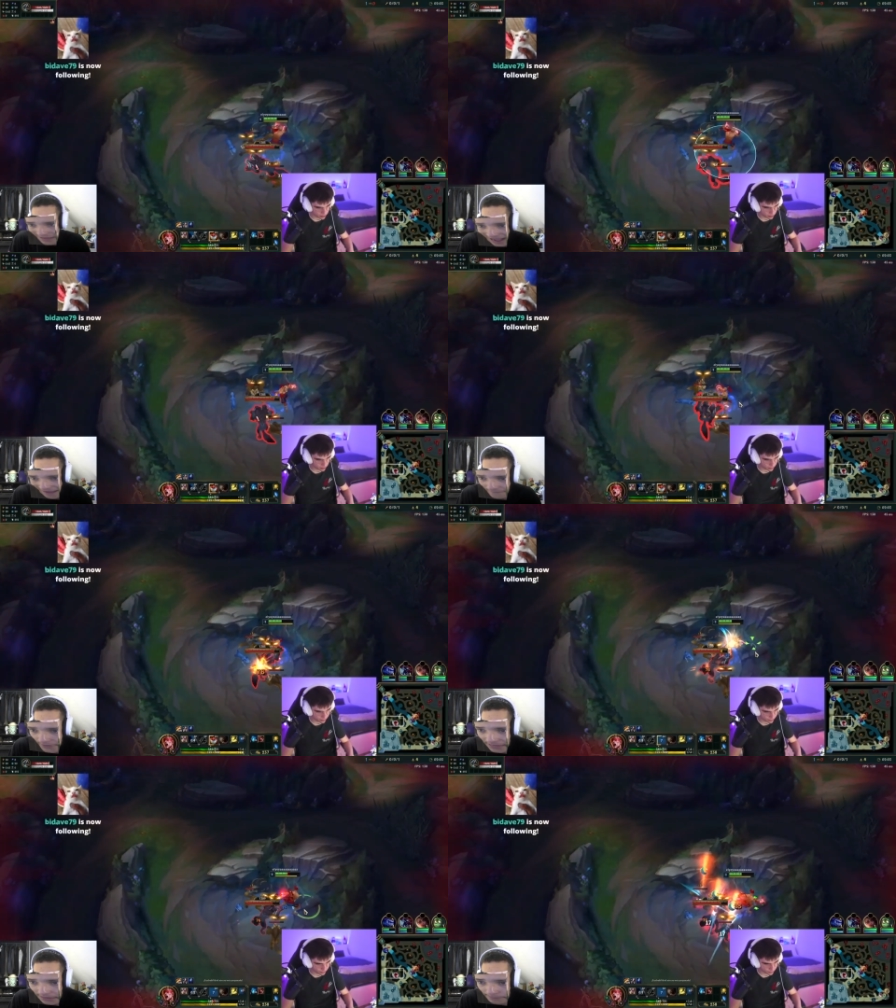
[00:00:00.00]
have
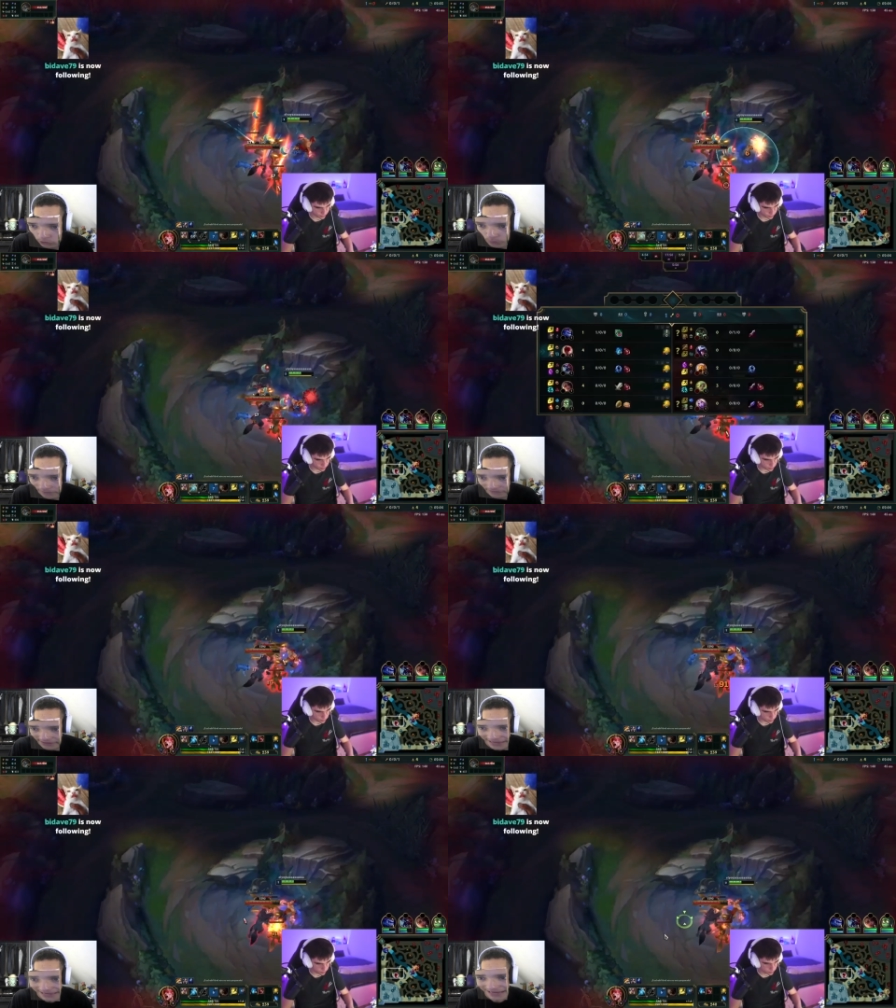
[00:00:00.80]
the blue buff
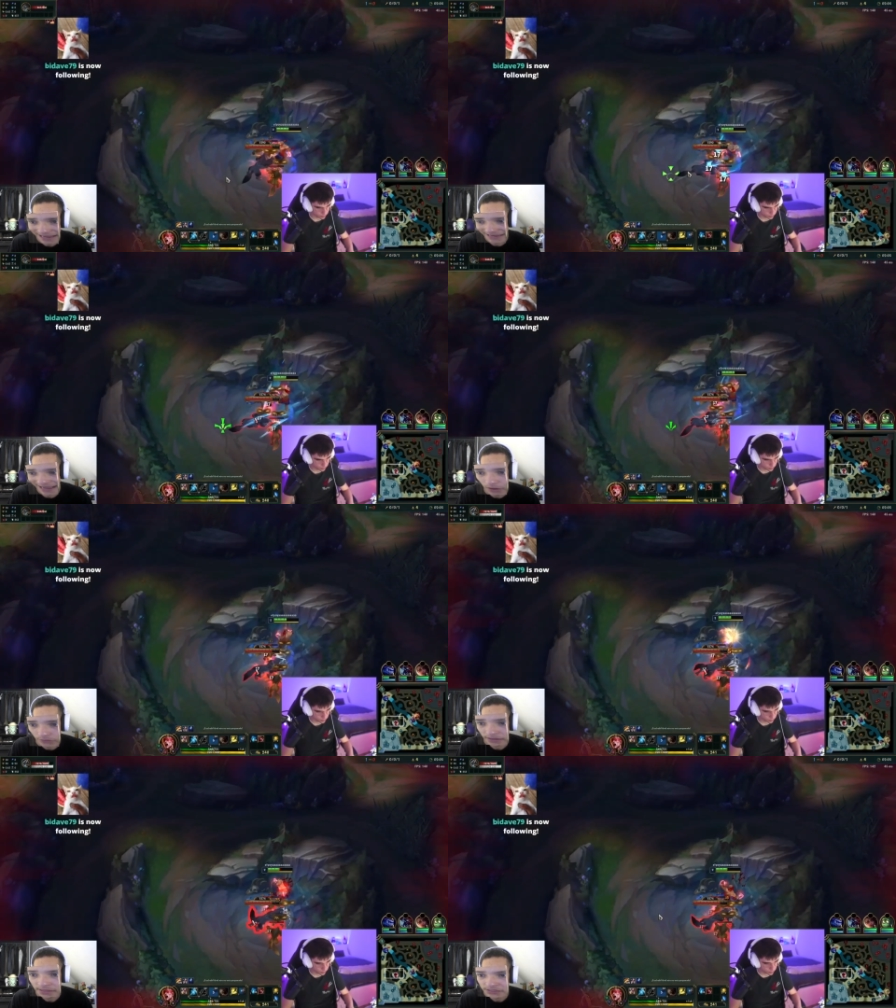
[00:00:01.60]
taken
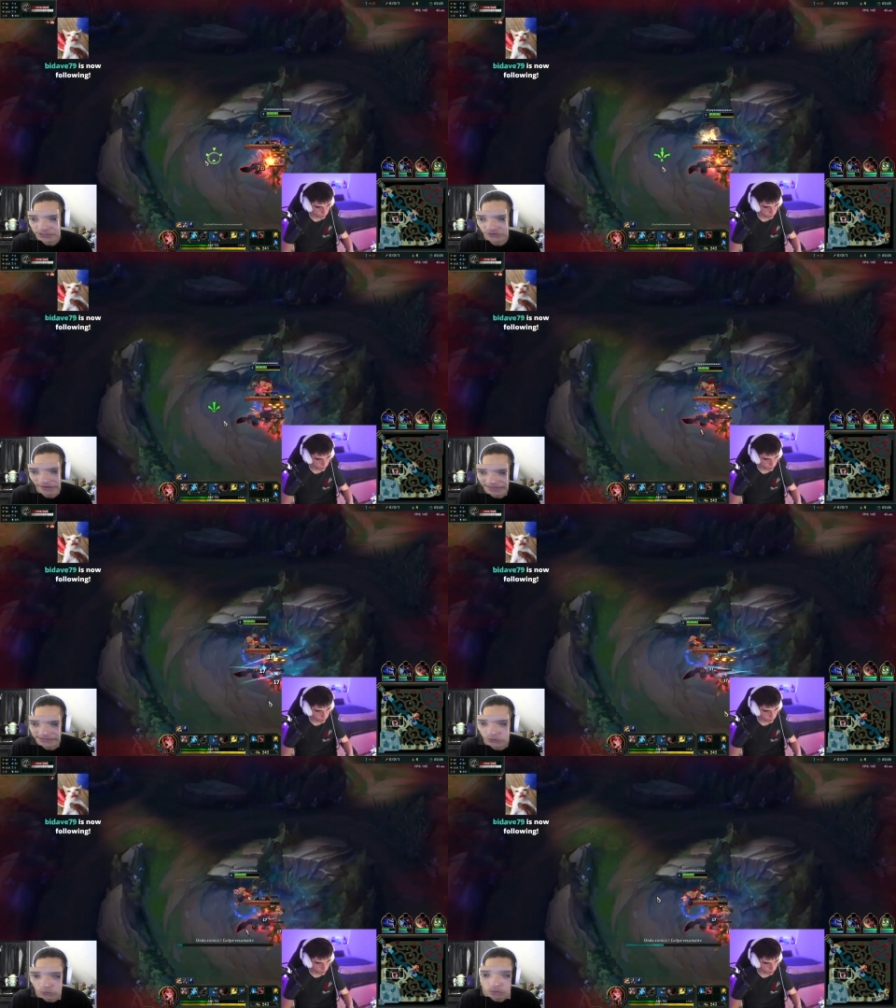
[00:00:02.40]
down straight
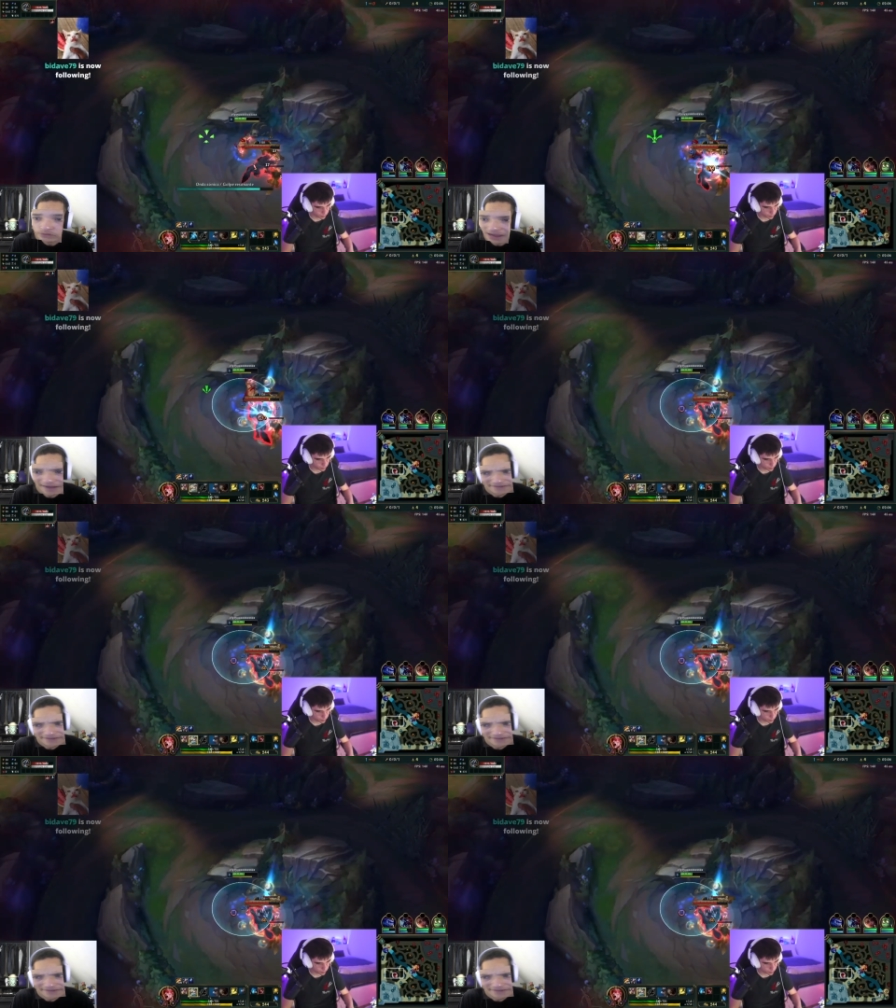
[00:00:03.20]
into wolves. I've